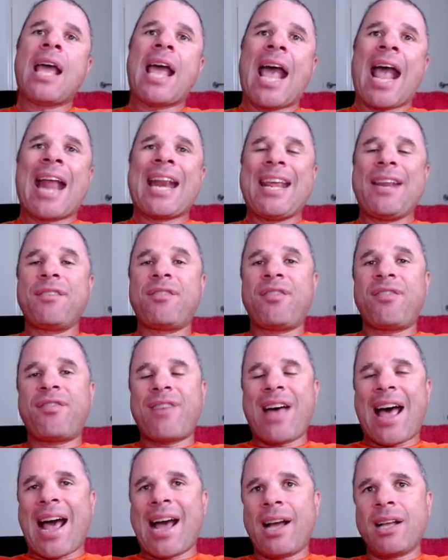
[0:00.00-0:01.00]
And in
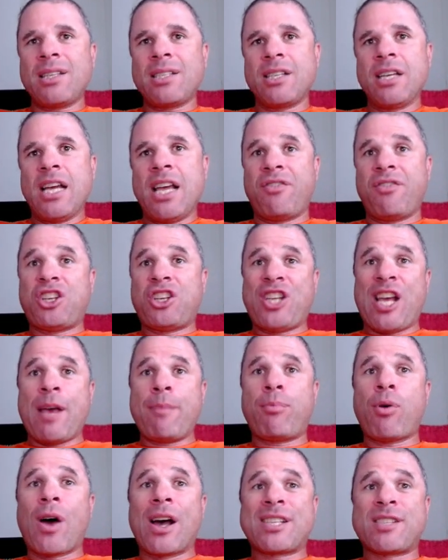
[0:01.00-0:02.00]
fact, the
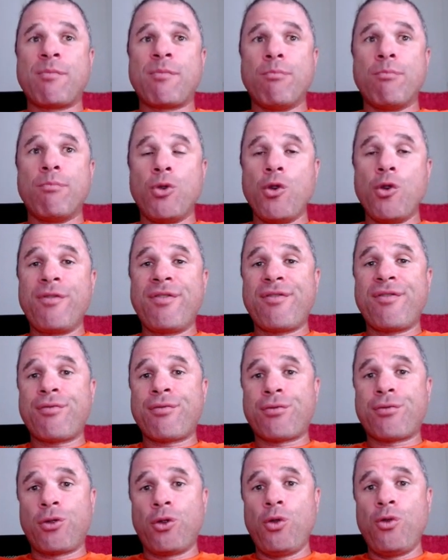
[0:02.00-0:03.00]
share price moved
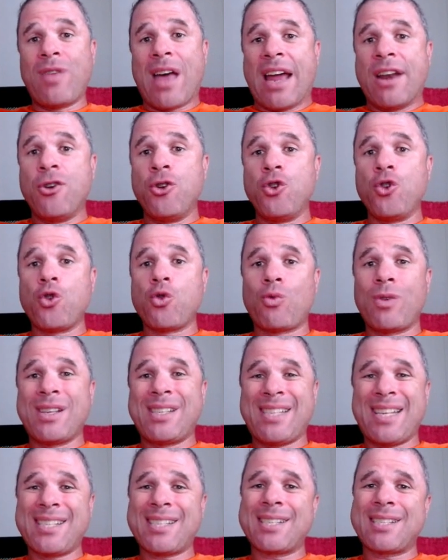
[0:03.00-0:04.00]
through that new
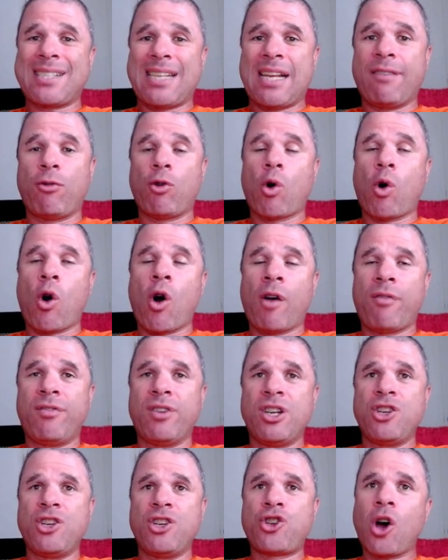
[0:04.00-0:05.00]
resistance level of
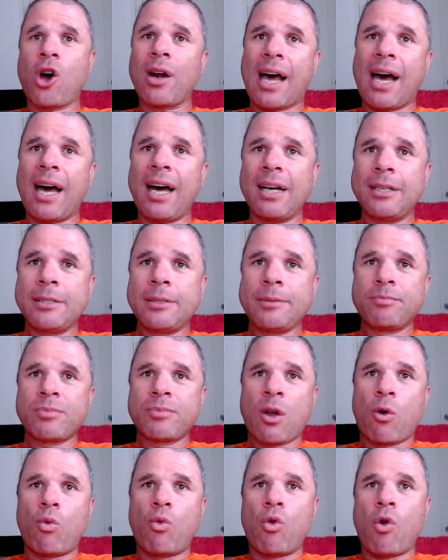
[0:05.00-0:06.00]
$1
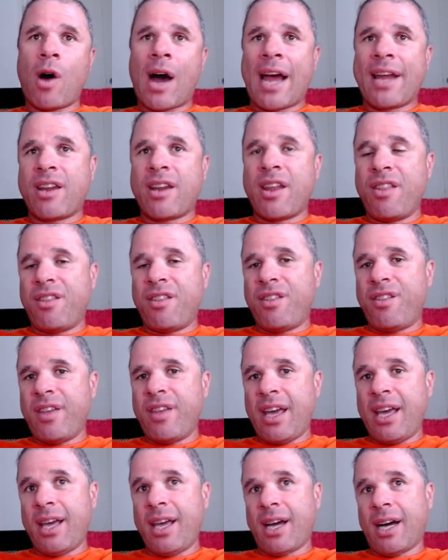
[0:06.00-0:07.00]
right
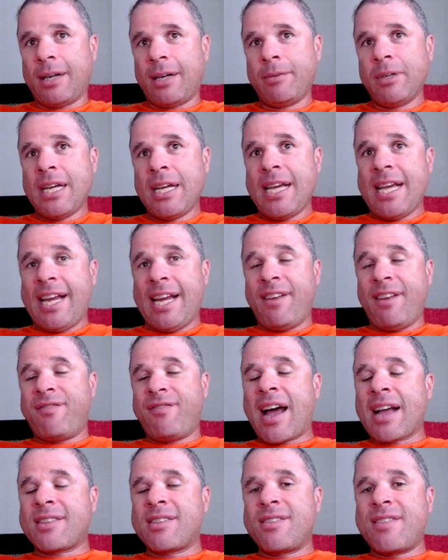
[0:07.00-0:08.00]
there. In
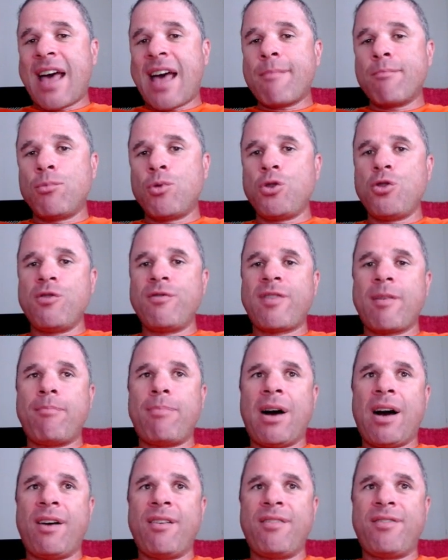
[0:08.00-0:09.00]
fact, that move
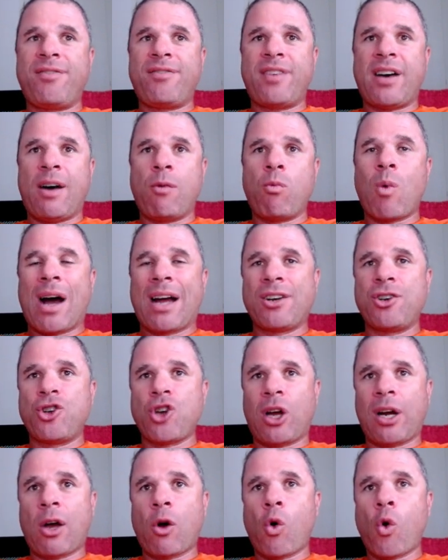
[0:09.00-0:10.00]
above
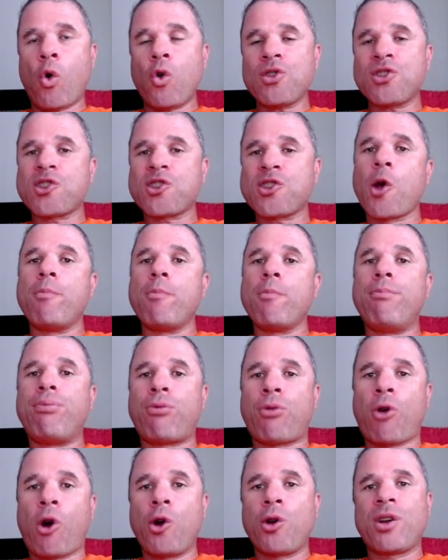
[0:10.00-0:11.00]
$1 also
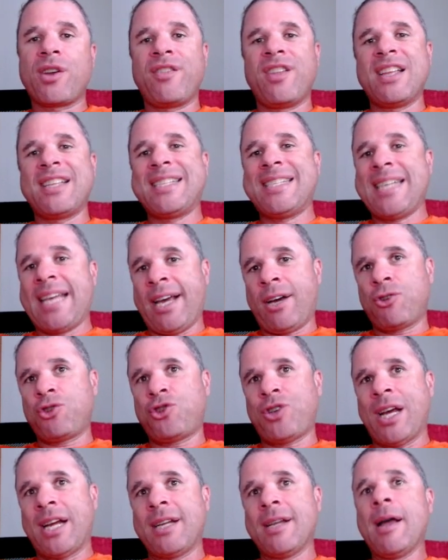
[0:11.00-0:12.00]
broke the
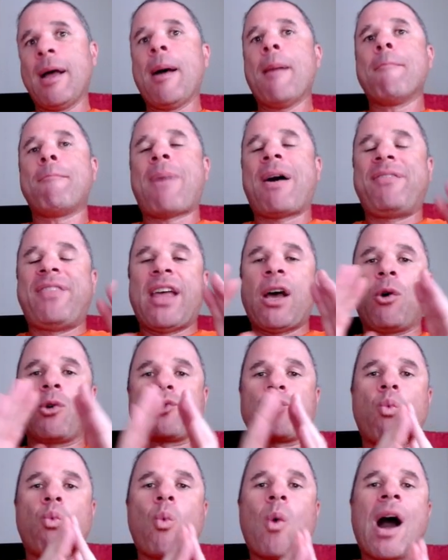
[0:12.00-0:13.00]
downtrend. But there
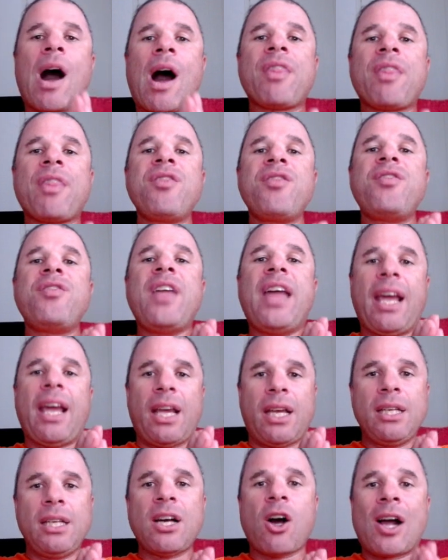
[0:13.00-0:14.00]
was one
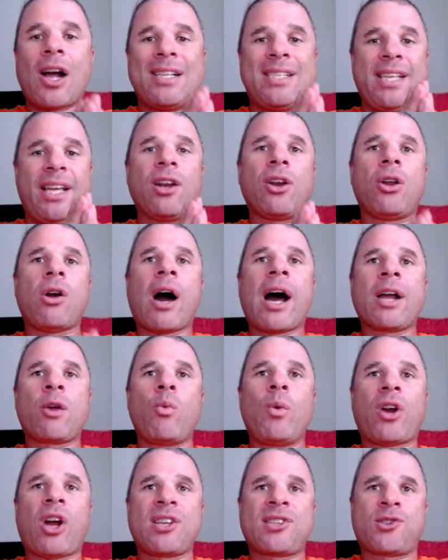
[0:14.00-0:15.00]
thing I didn't like
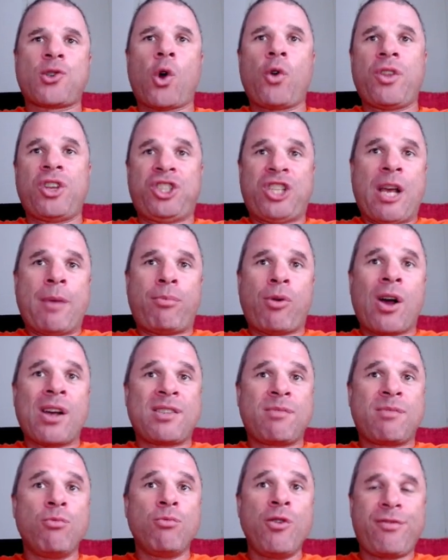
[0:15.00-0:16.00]
when I saw the share
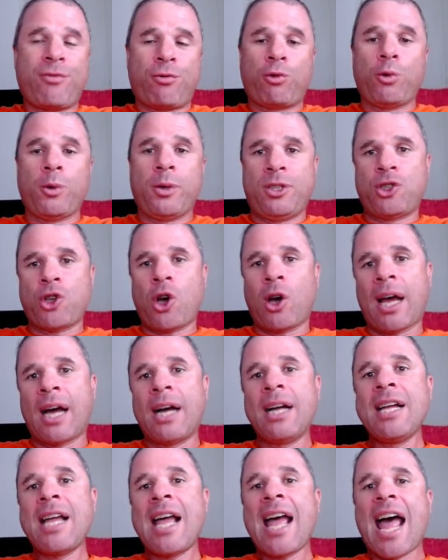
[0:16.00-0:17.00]
price move through $1,
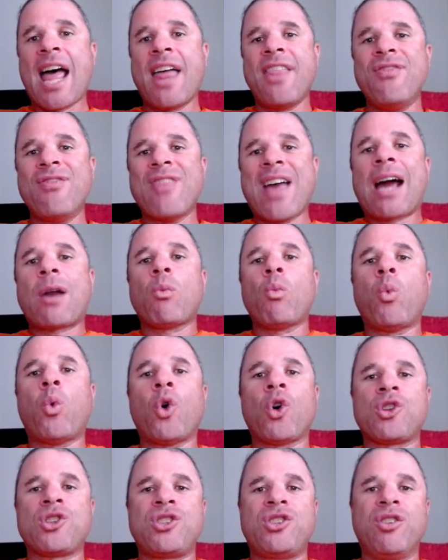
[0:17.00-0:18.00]
and that
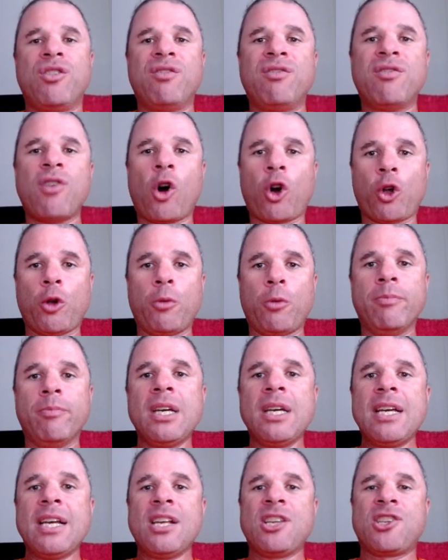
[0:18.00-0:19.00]
was the volume.
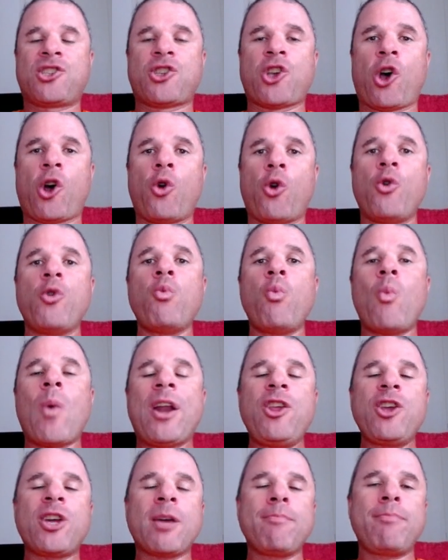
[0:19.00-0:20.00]
So
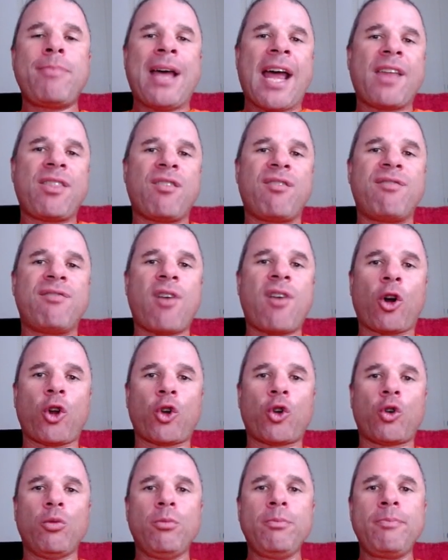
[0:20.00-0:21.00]
when you compare the
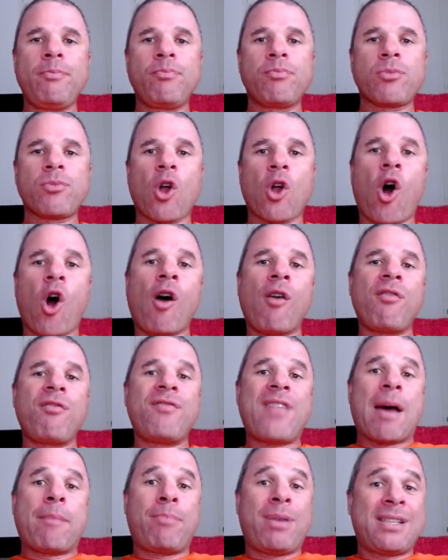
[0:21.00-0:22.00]
volume of
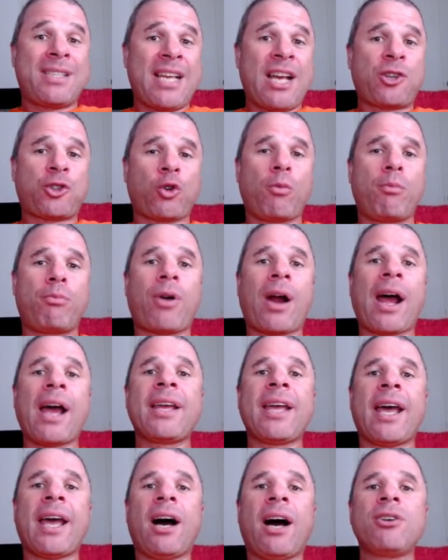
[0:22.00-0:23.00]
that potential
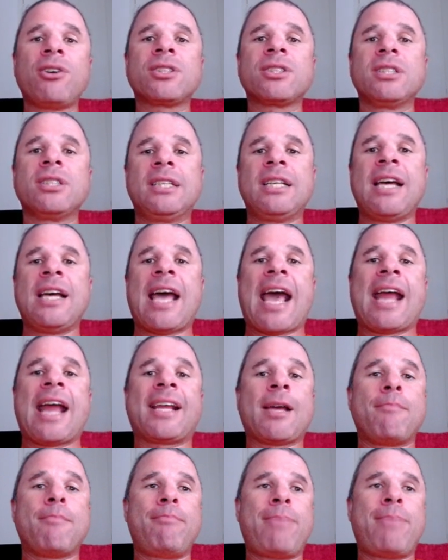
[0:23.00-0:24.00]
breakout
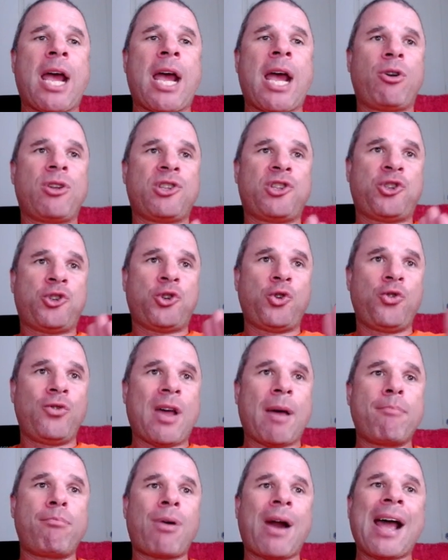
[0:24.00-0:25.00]
and compare it to
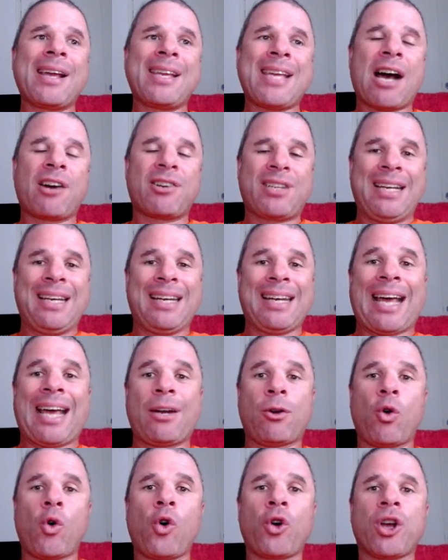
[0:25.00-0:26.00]
that breakout in
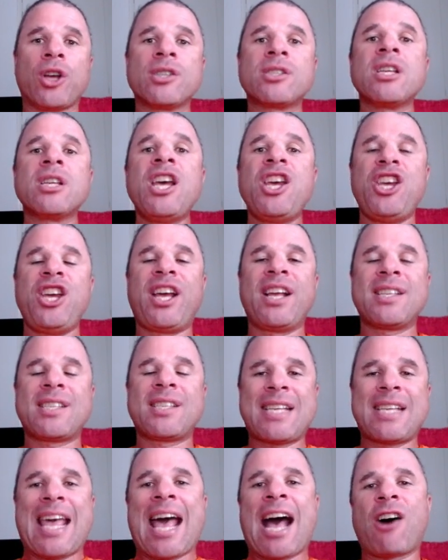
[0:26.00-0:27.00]
late August, you can
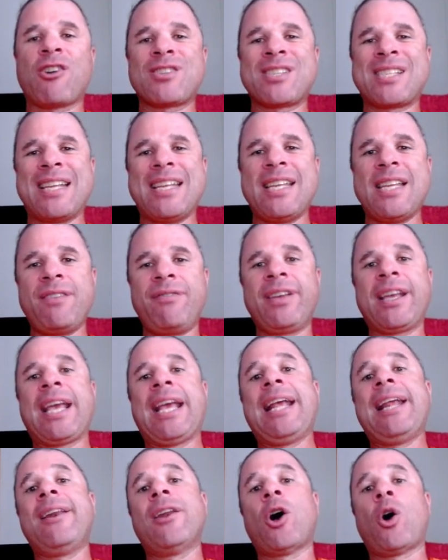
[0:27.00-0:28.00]
see how
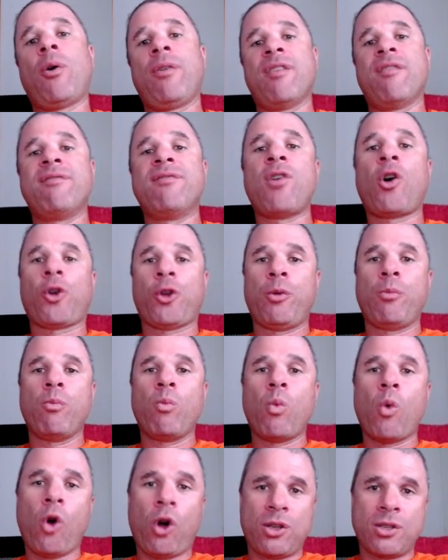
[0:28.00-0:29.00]
significantly lower the volume
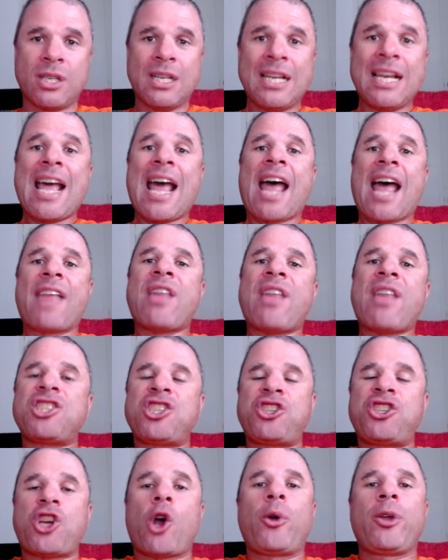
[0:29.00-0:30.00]
was. And that's
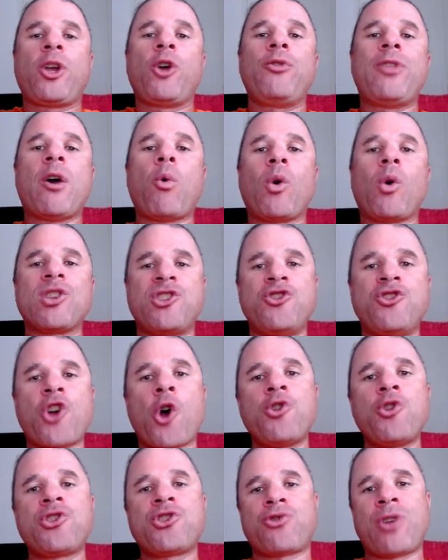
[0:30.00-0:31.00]
showing you there was
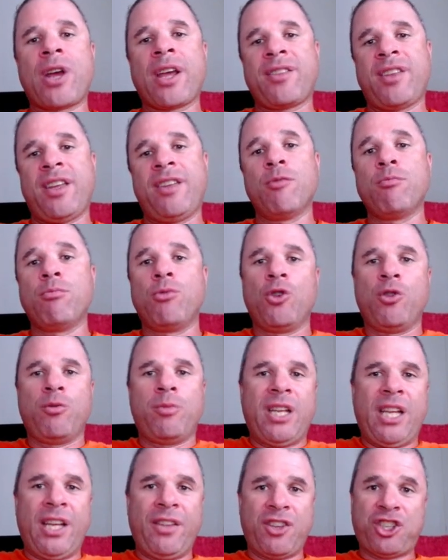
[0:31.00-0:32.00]
no strength in the
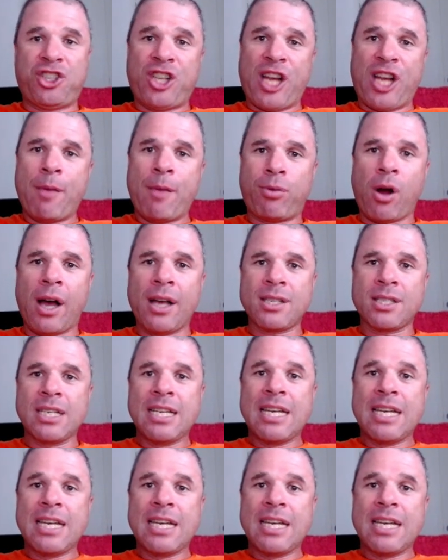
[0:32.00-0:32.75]
movement in the share price.